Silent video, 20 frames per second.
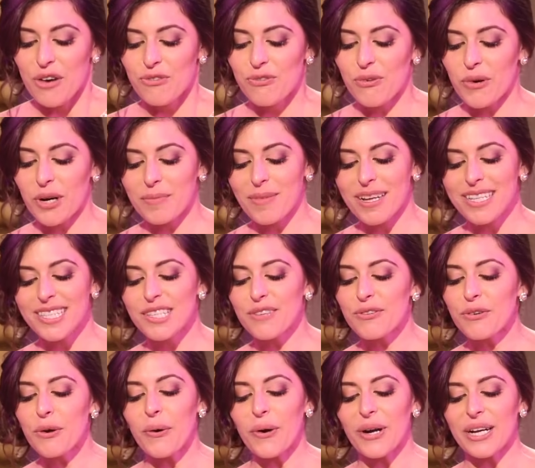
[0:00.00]
4 months
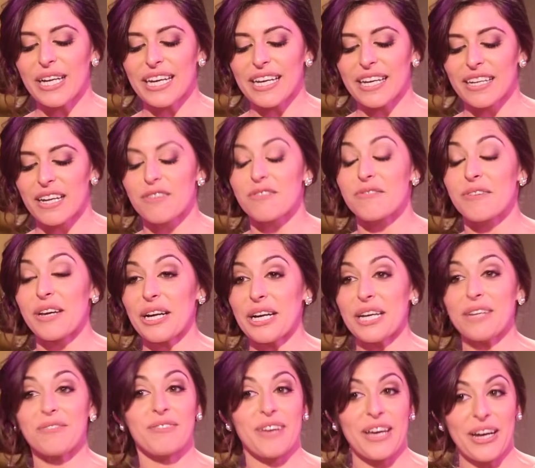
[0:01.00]
of courting and a
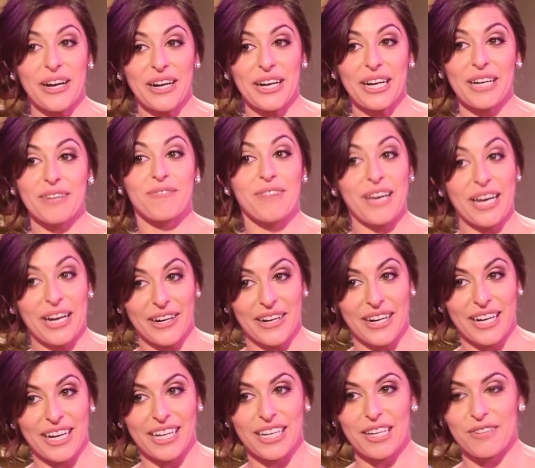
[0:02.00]
very, very,
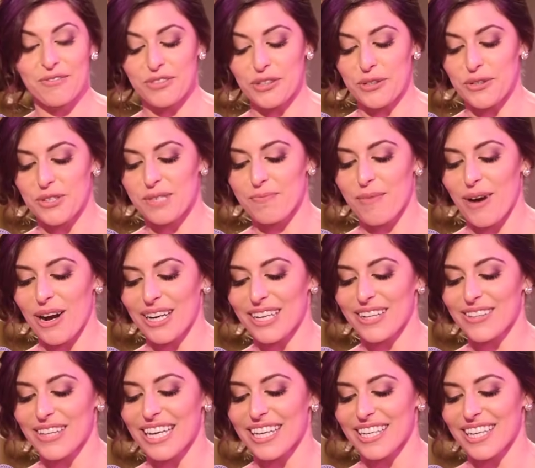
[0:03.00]
very confused
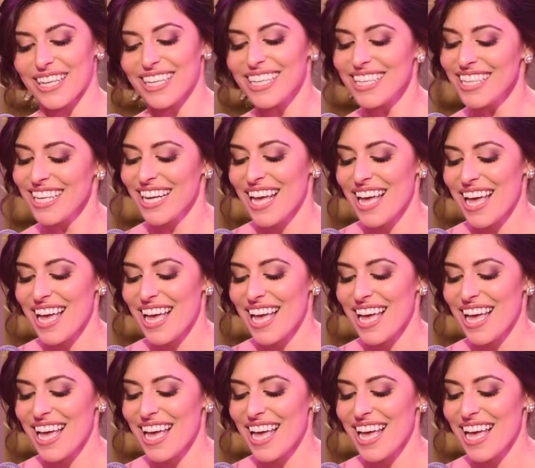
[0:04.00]
Mark later,